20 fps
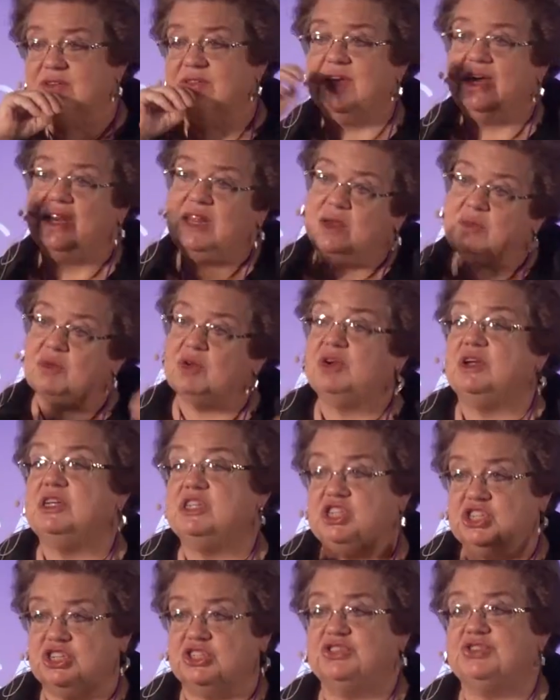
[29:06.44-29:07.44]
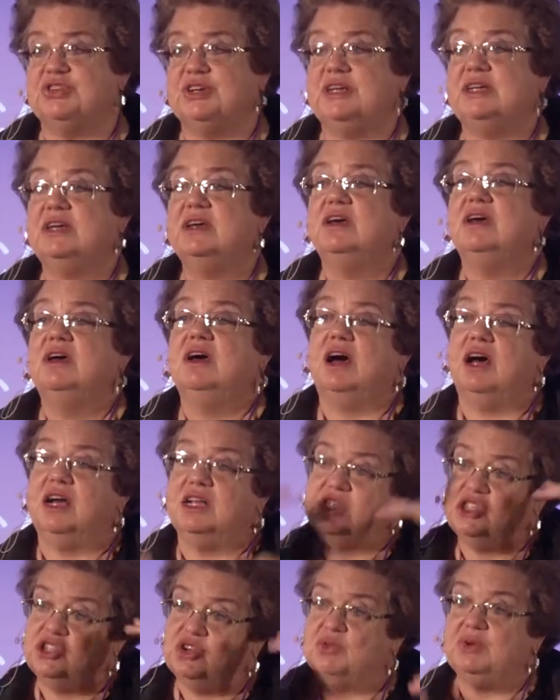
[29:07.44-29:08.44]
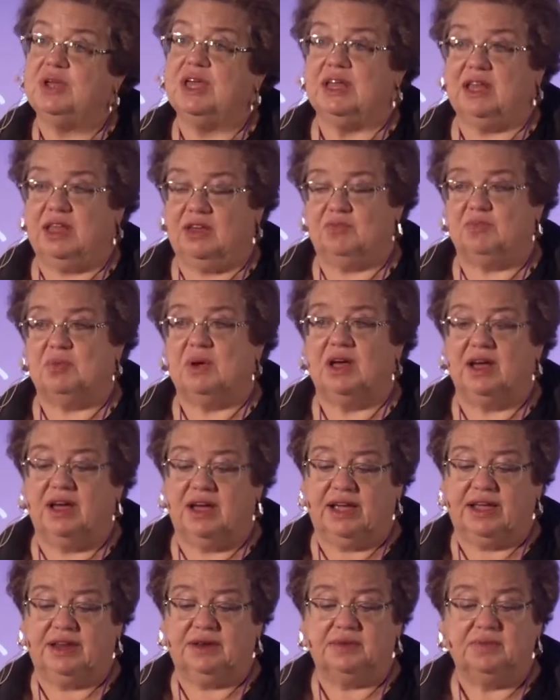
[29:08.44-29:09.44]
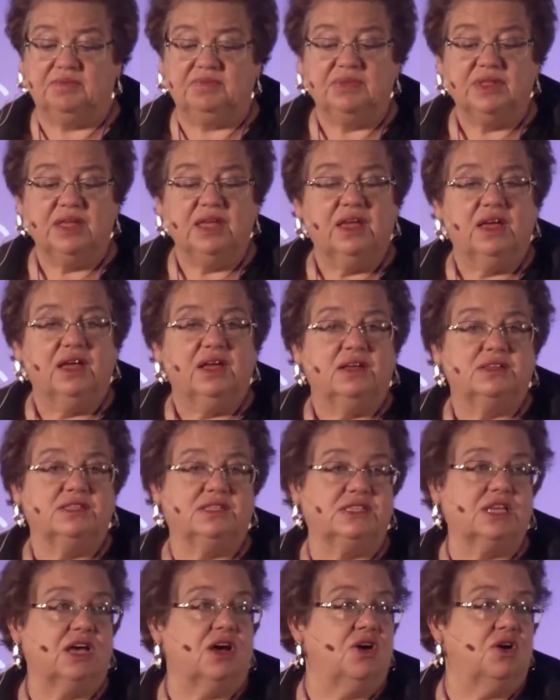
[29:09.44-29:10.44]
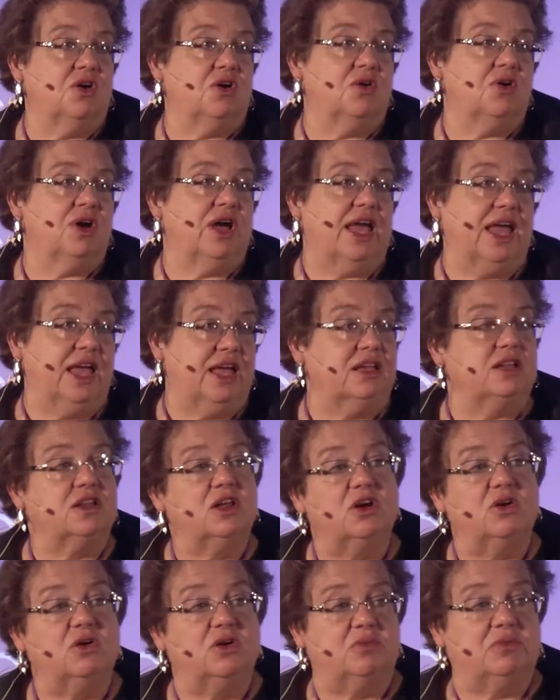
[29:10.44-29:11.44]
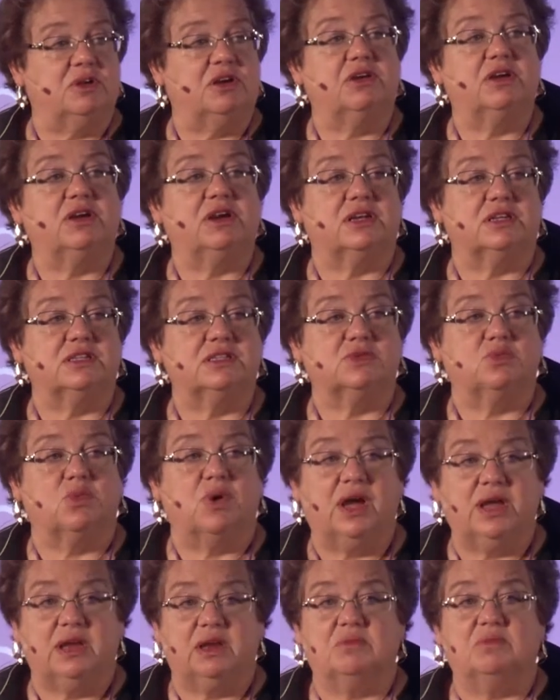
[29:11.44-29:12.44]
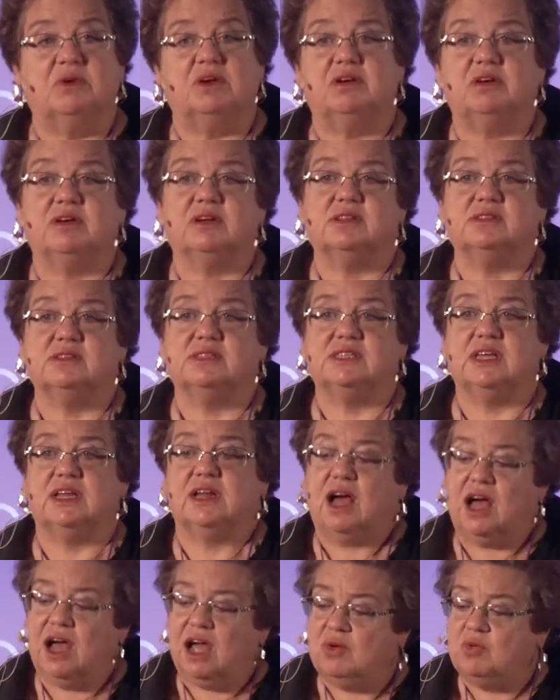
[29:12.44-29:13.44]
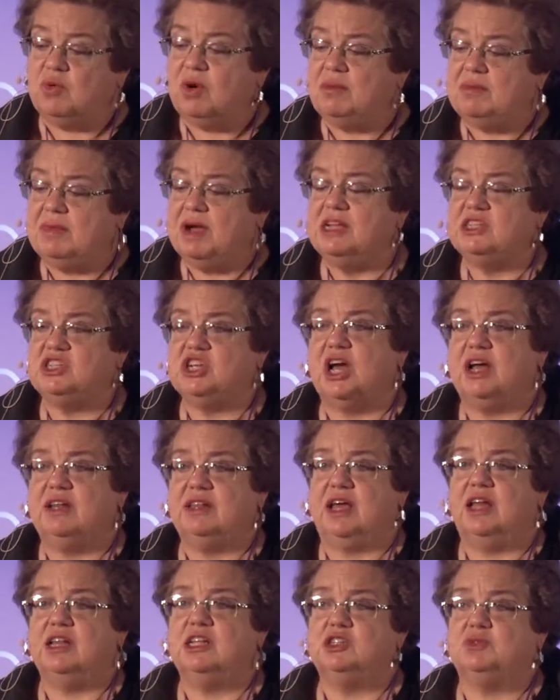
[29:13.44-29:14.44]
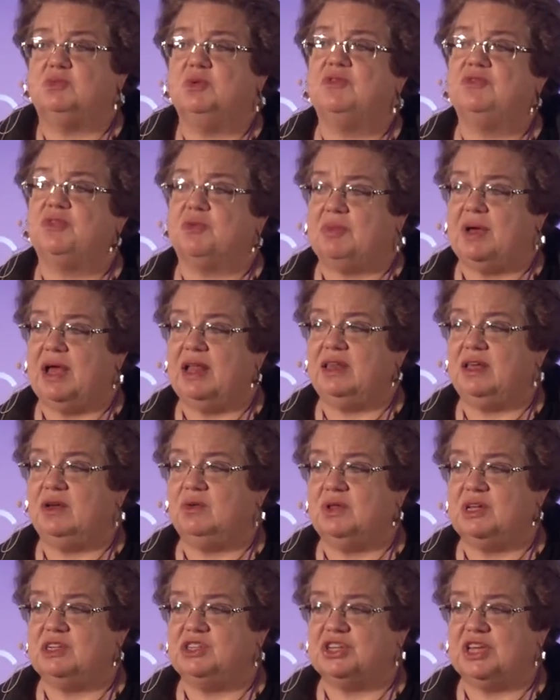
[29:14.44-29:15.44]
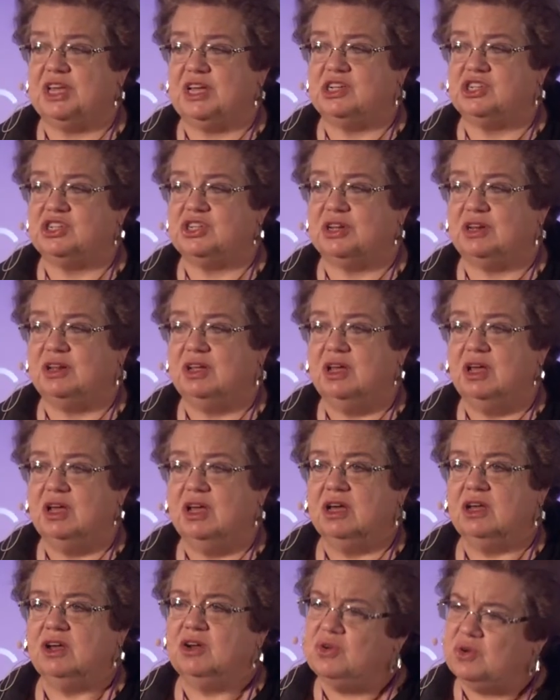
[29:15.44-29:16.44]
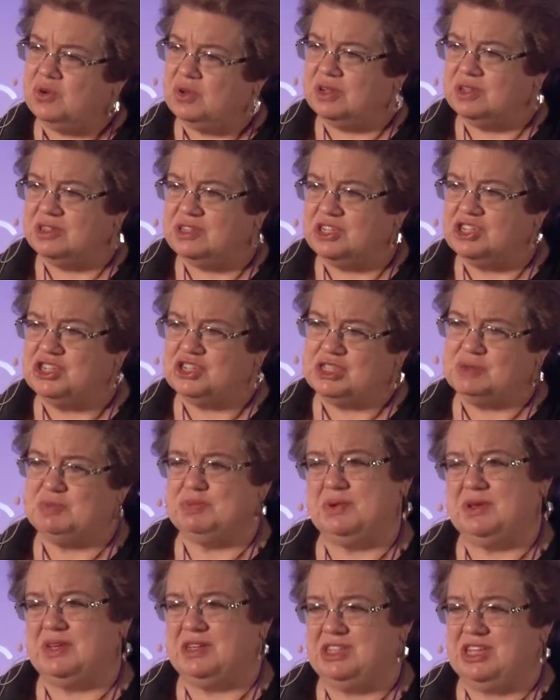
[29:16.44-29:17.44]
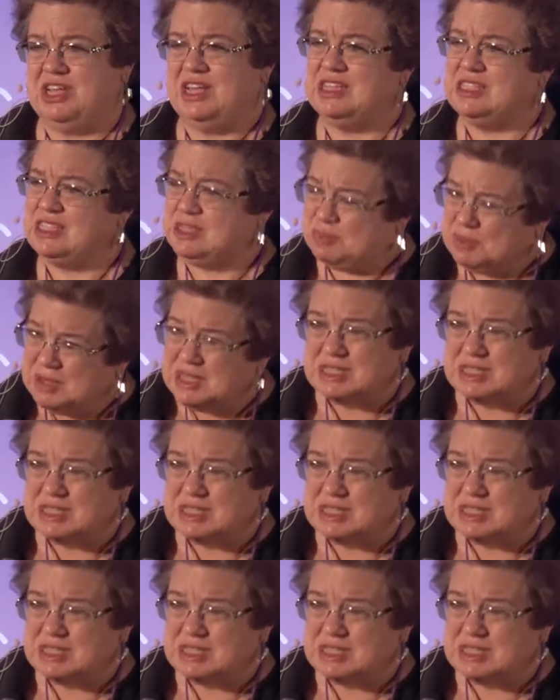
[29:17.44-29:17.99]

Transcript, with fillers: that immigrant children uh, don't get left behind. So, Anglo Americans, white Americans, said, I want my child eligible for bilingual education. Cool. Does your kid speak